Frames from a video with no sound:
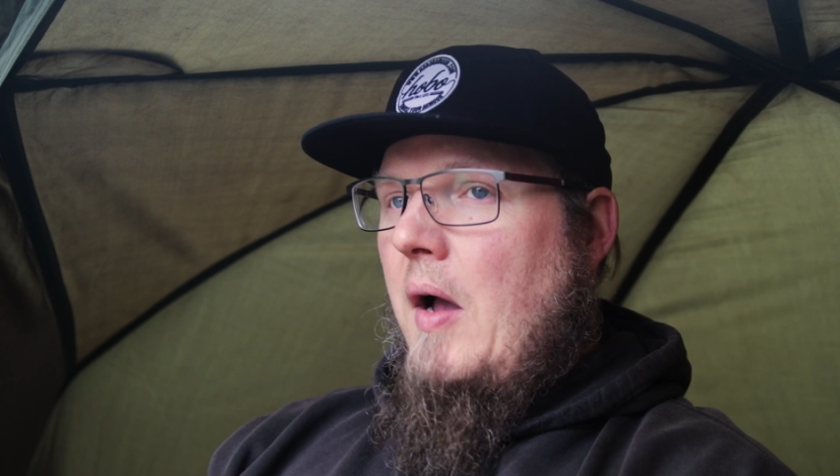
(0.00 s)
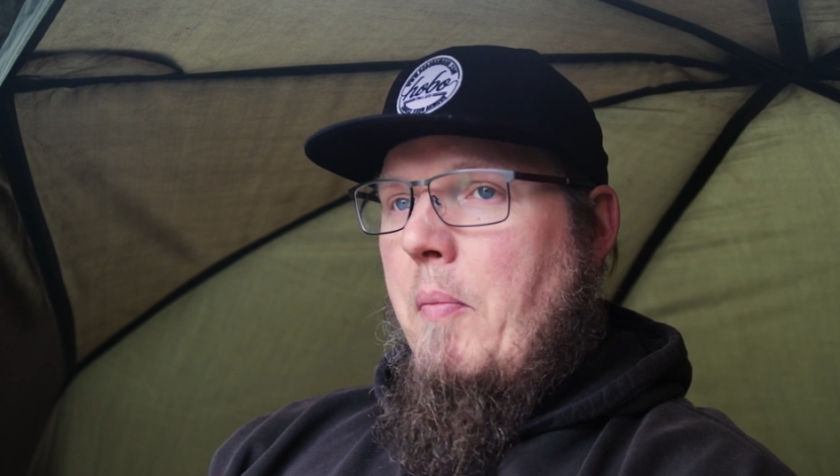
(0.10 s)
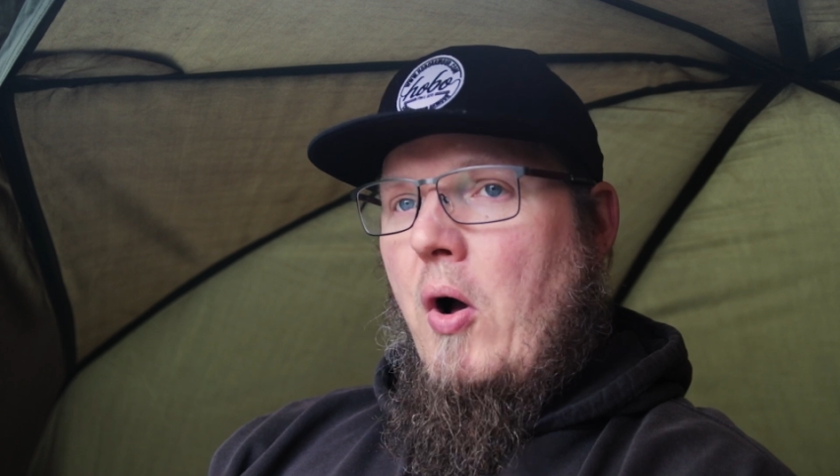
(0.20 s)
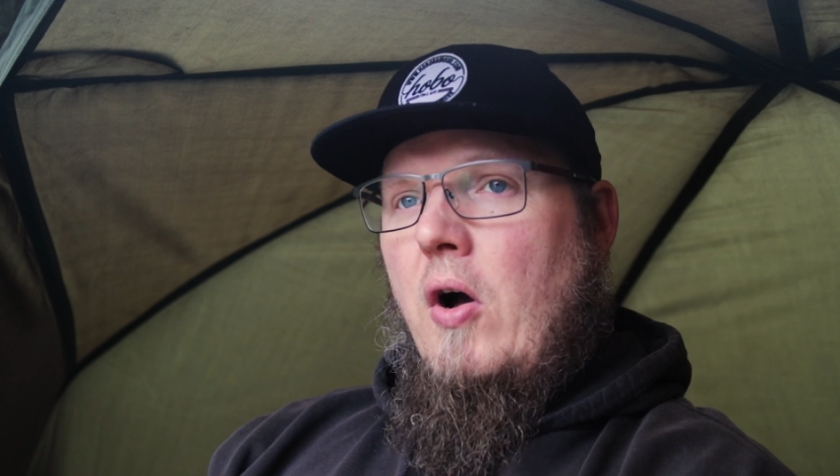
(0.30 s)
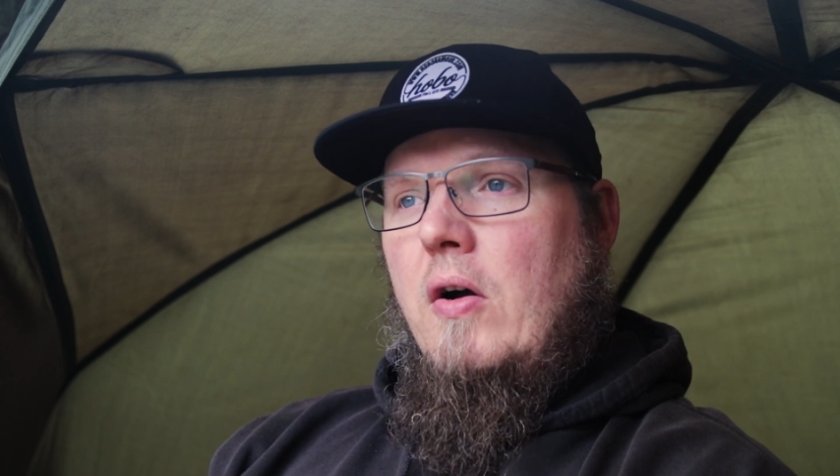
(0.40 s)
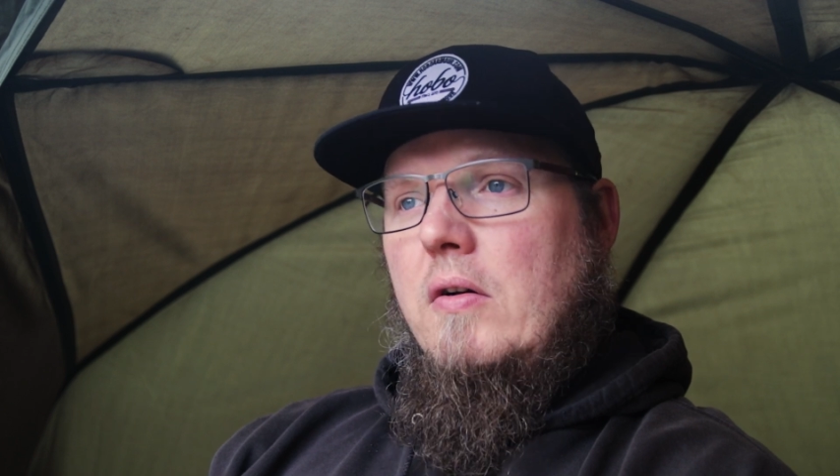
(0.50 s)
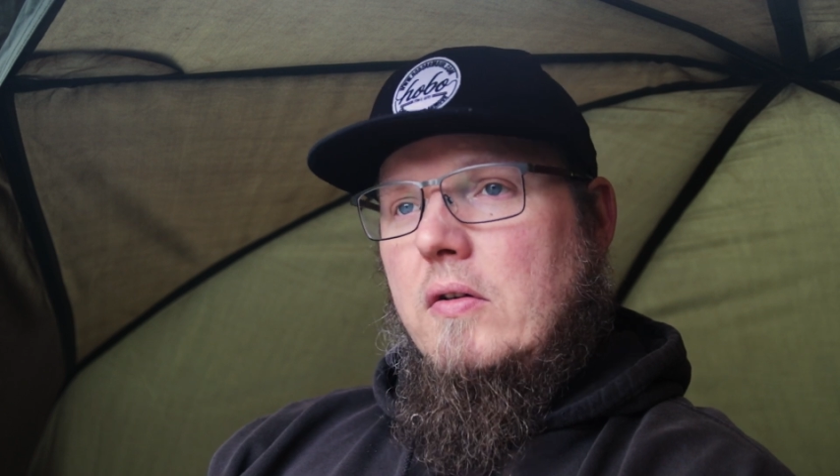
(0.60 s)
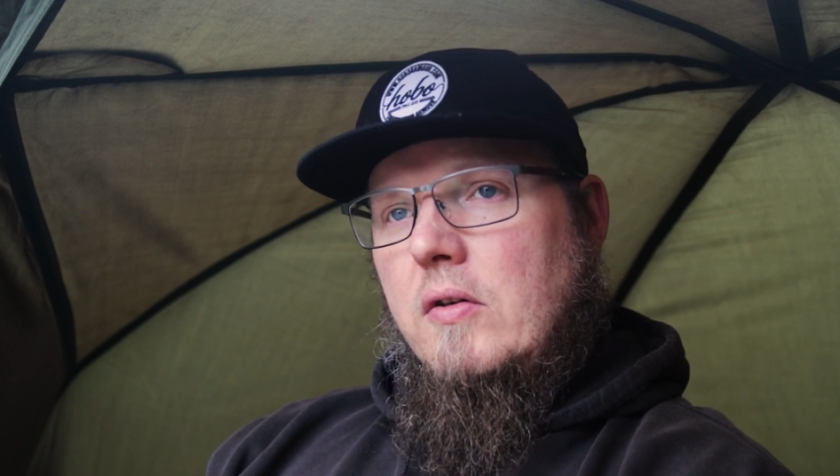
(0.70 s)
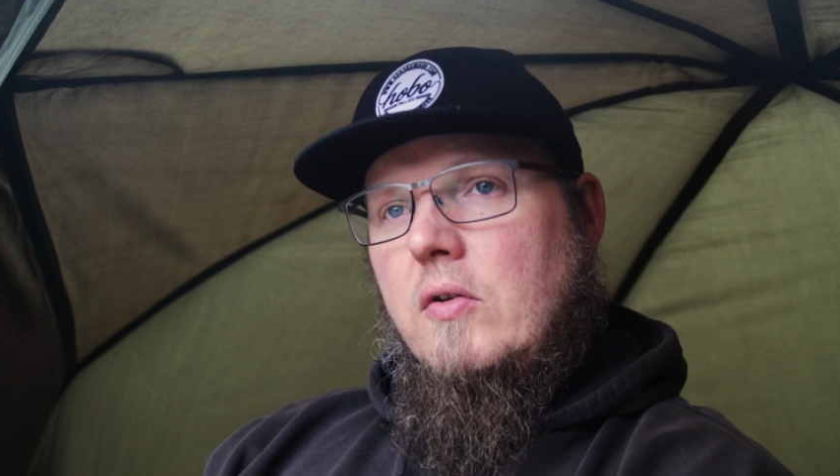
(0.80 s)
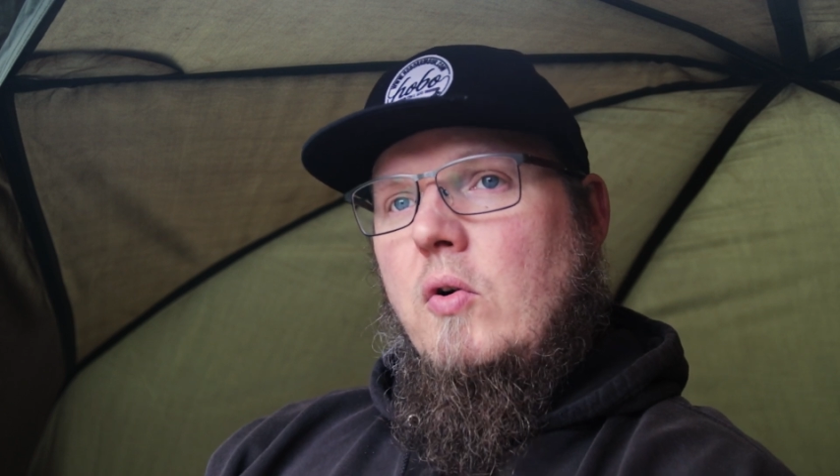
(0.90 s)
I bought
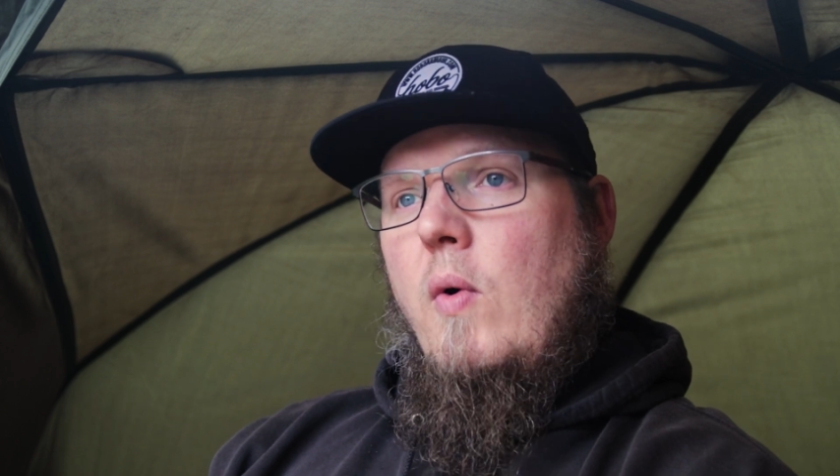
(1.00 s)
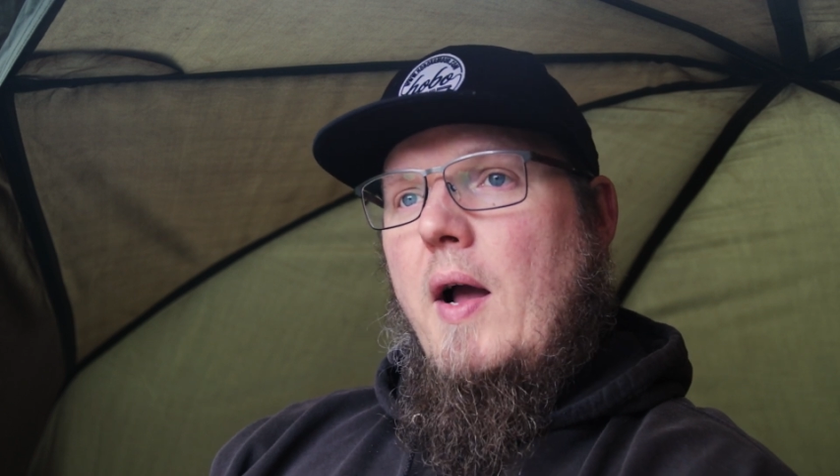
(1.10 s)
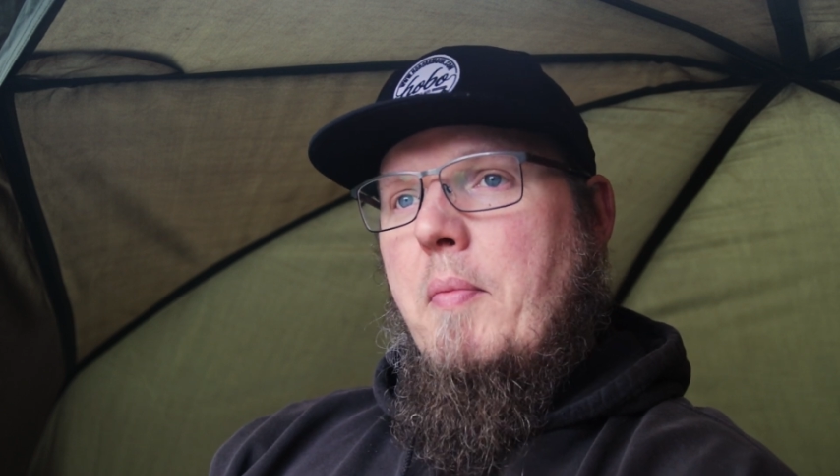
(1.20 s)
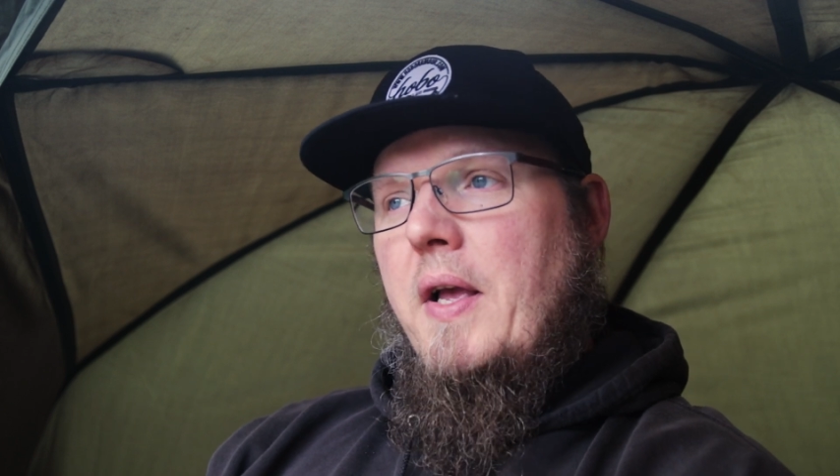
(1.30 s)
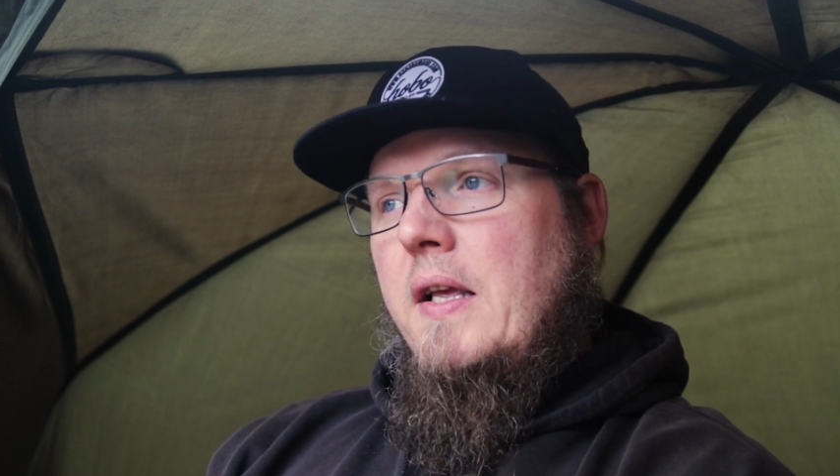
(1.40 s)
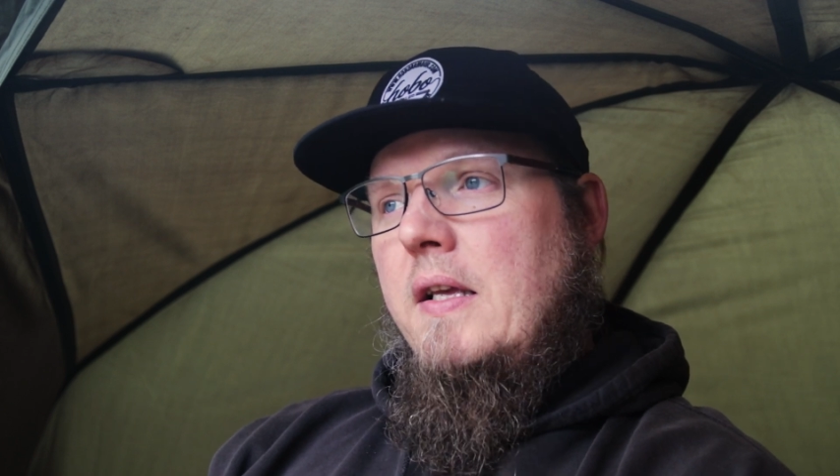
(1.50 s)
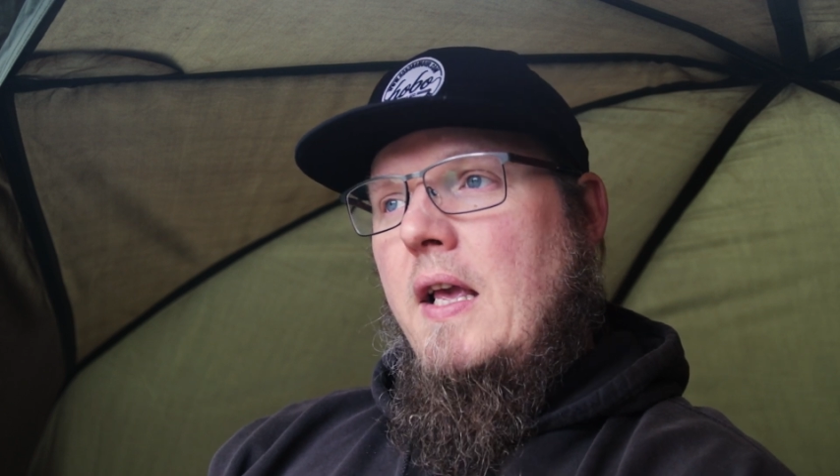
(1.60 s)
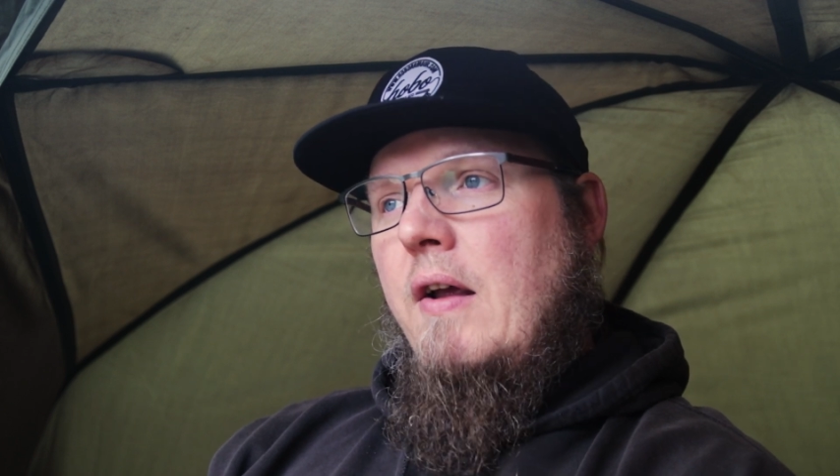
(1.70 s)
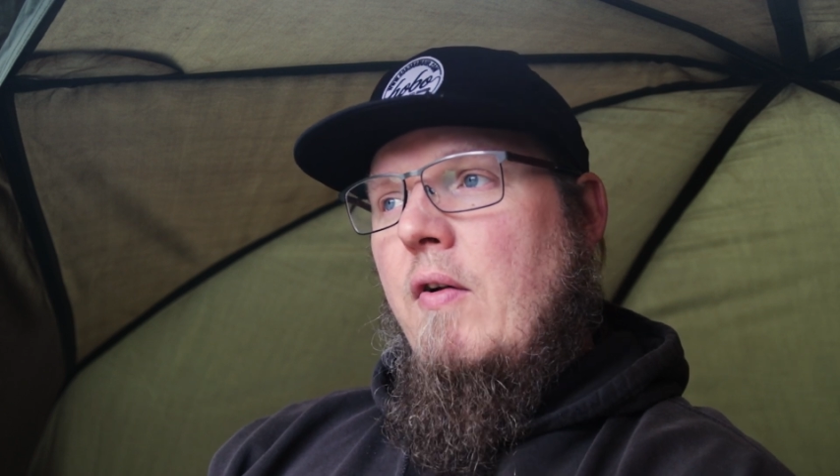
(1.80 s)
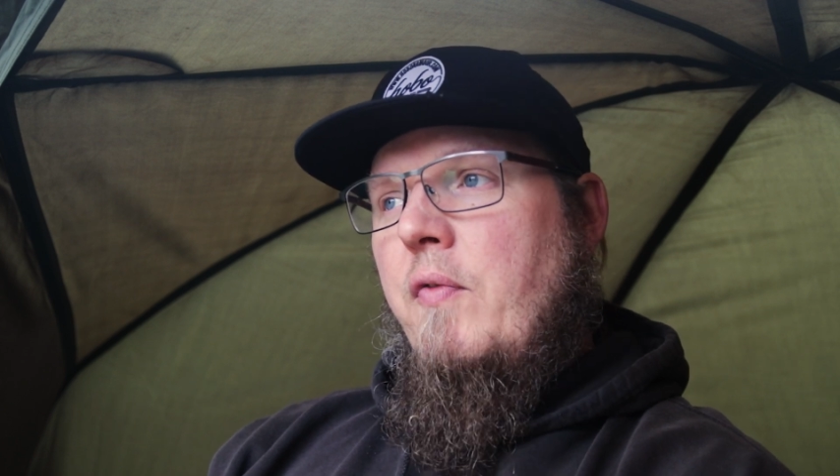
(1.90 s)
quite a bit of
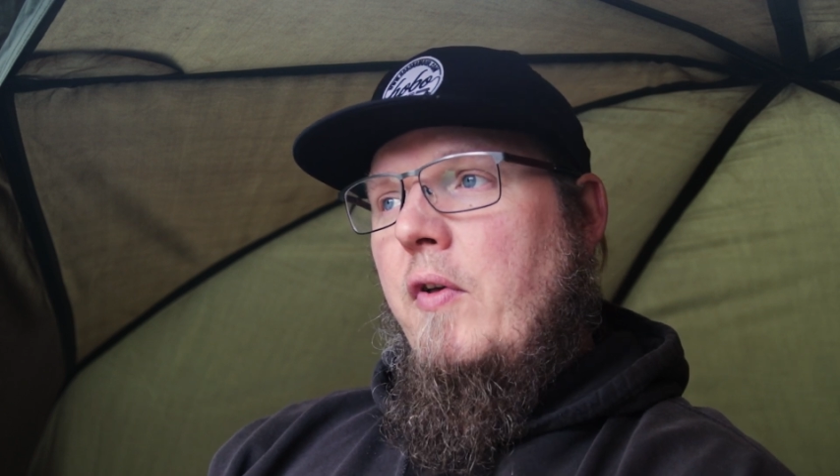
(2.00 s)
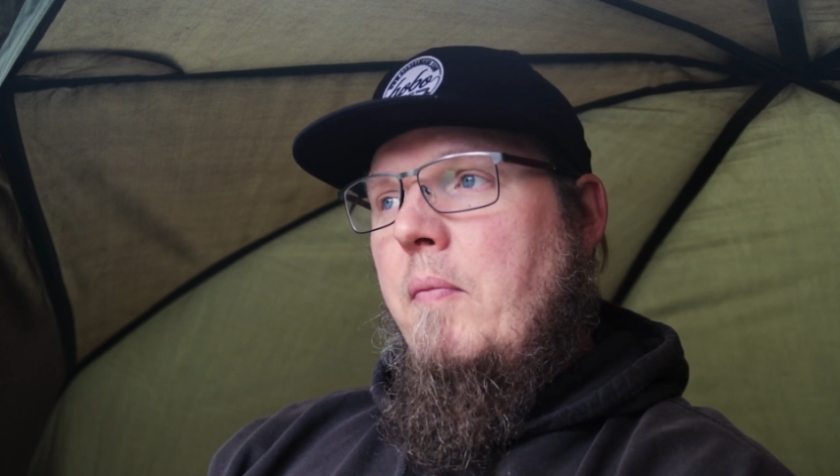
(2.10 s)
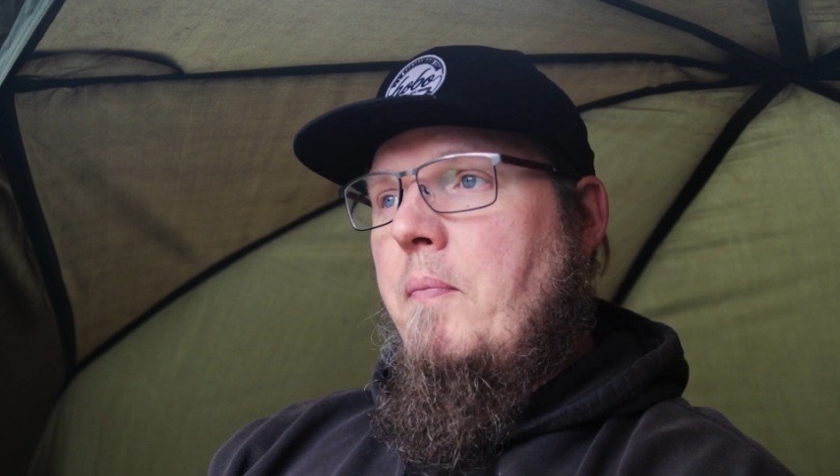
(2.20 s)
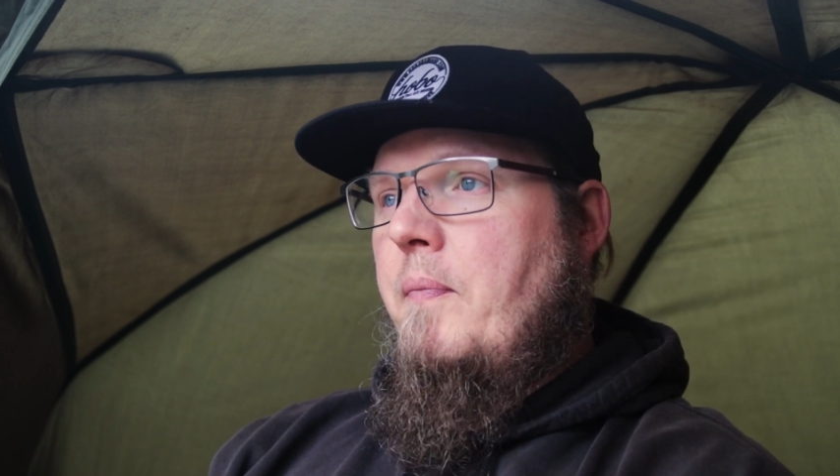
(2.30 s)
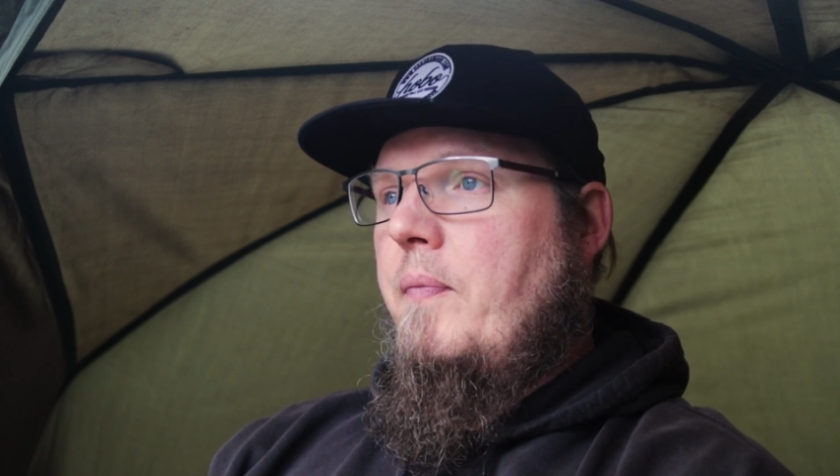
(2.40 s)
gear off them.